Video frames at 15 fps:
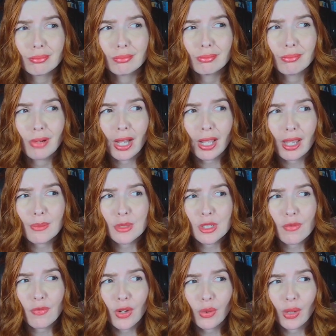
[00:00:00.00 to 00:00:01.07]
when it comes to
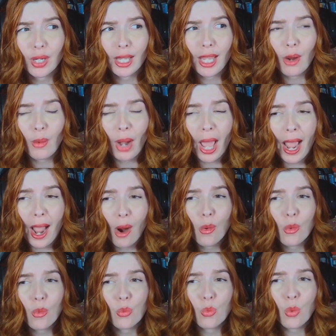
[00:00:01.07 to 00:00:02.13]
figuring out
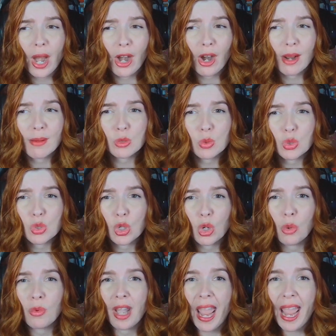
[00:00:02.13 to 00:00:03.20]
where I'm supposed to go
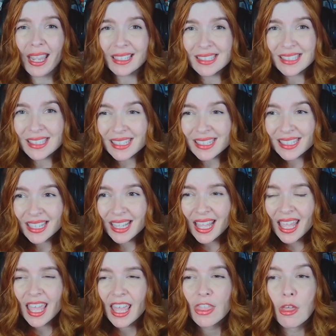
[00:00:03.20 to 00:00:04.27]
next.
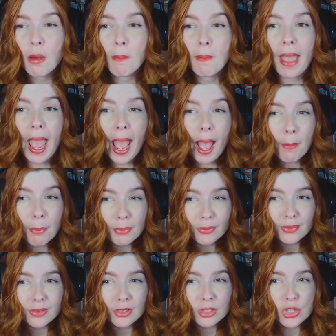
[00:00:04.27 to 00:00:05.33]
The map
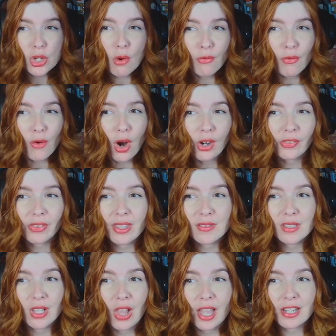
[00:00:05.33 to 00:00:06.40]
so far
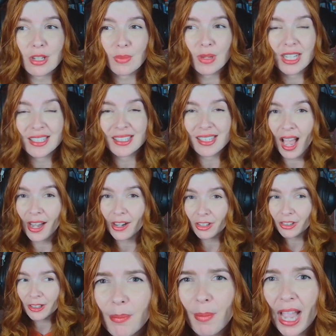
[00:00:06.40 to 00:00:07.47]
leaves a lot to be
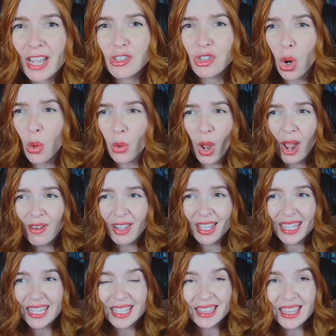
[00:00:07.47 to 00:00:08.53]
desired. I don't know how to
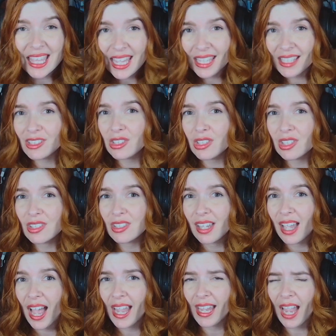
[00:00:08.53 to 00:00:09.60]
eat things.
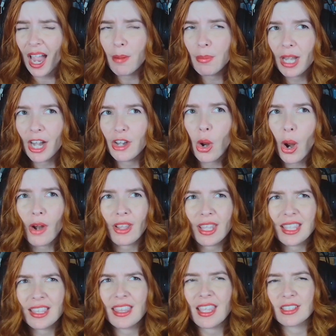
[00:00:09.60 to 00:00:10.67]
I mean, I know how to
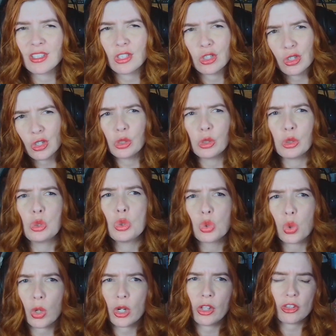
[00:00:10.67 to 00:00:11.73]
eat things. There's a little
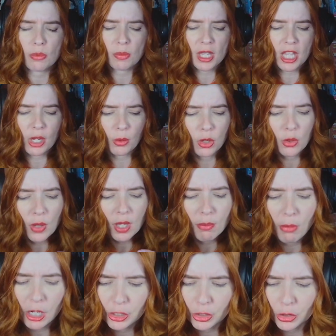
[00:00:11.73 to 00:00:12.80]
tutorial at the beginning where you eat
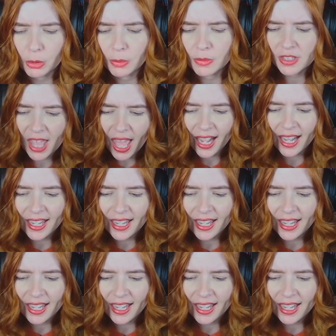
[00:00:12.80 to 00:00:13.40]
mushrooms. That I